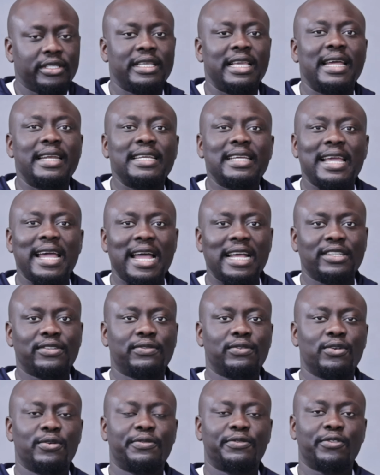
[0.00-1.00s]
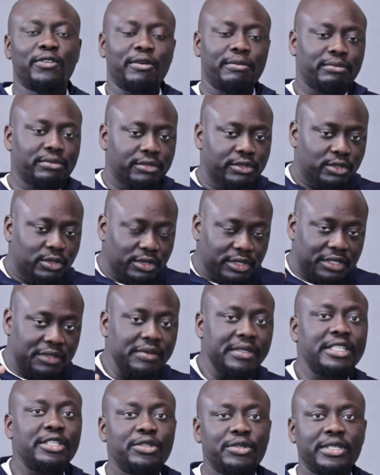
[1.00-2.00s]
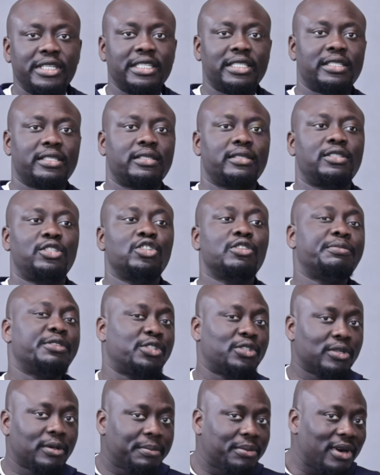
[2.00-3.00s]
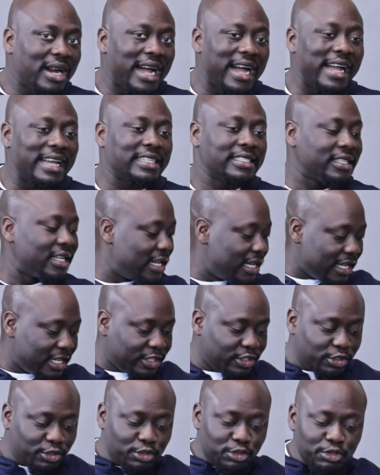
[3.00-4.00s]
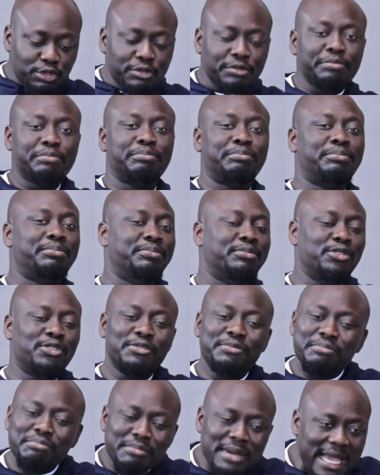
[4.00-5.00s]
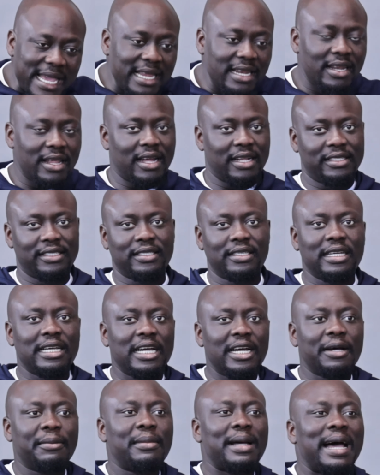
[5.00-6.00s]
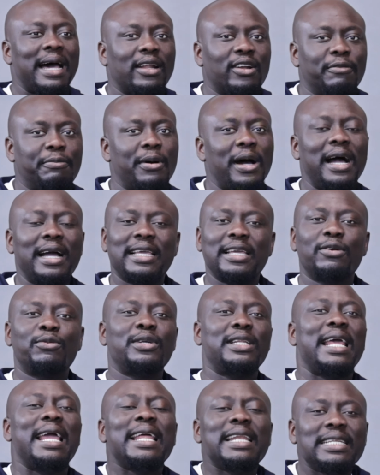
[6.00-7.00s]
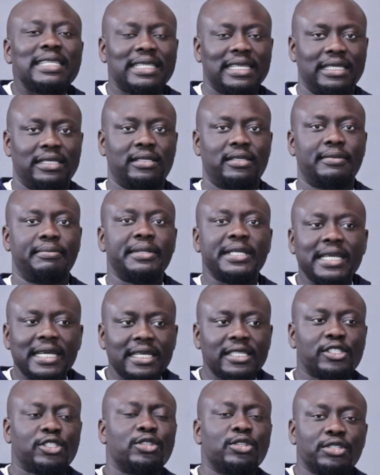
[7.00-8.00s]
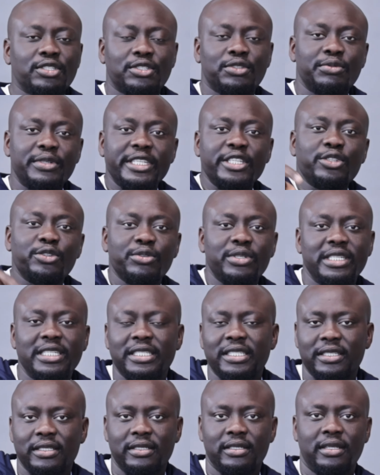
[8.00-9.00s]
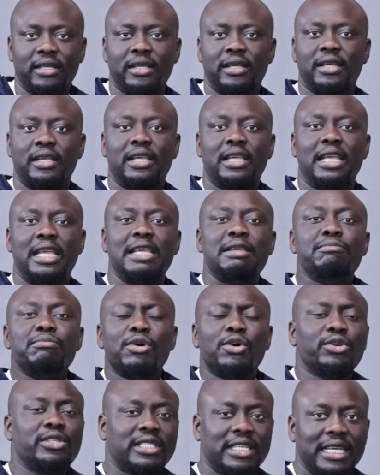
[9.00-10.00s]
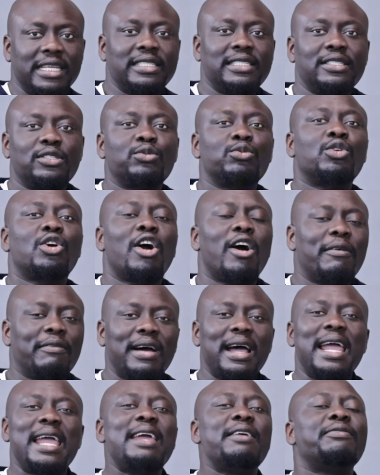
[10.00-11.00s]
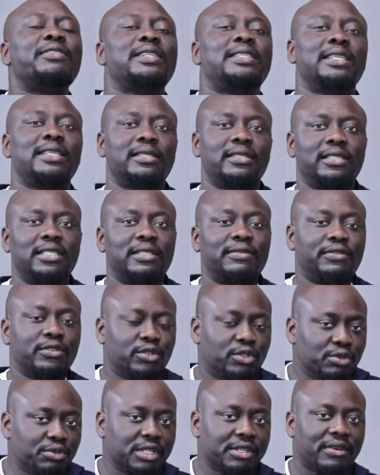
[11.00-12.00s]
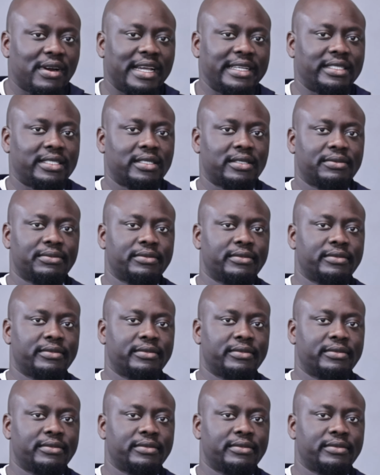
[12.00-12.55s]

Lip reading: Getting cash flow from those 3 units, you'll be surprised. You may not come out of pocket with anything because those 3 units, in most cases, will cover everything if you do it right.